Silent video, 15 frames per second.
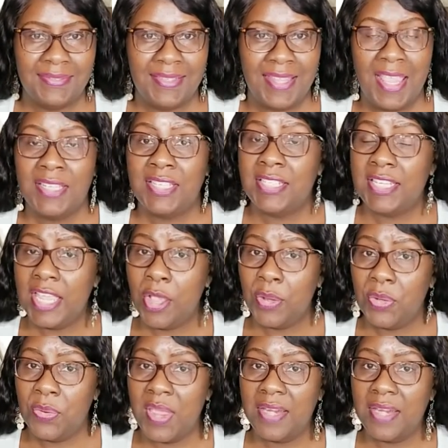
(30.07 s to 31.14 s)
Today on
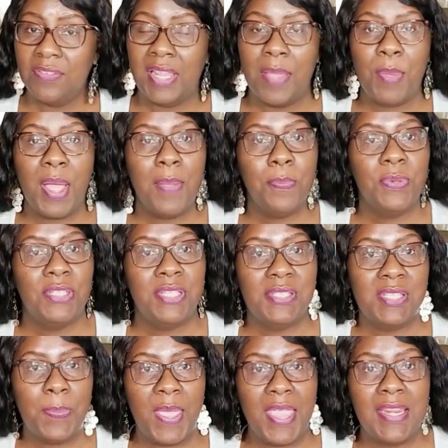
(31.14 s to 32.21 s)
Creative Glam, I'm
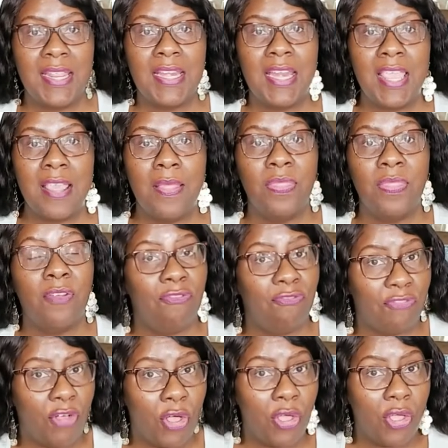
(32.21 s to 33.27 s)
participating in the
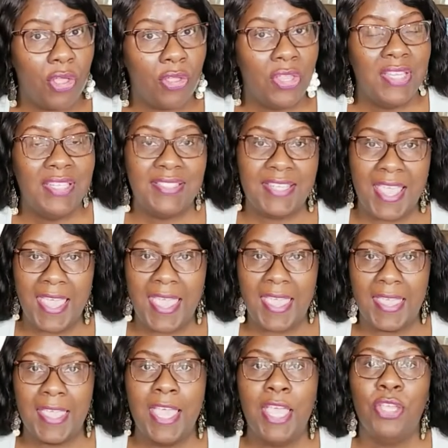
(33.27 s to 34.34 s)
Fall
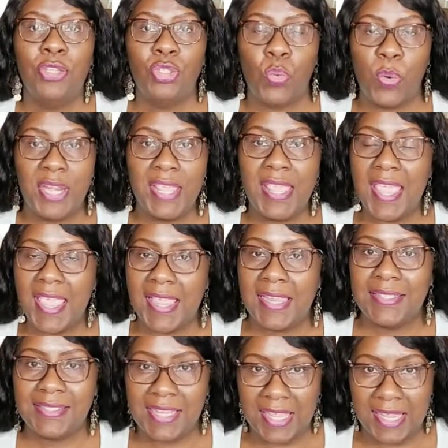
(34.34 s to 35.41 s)
Tag 2018.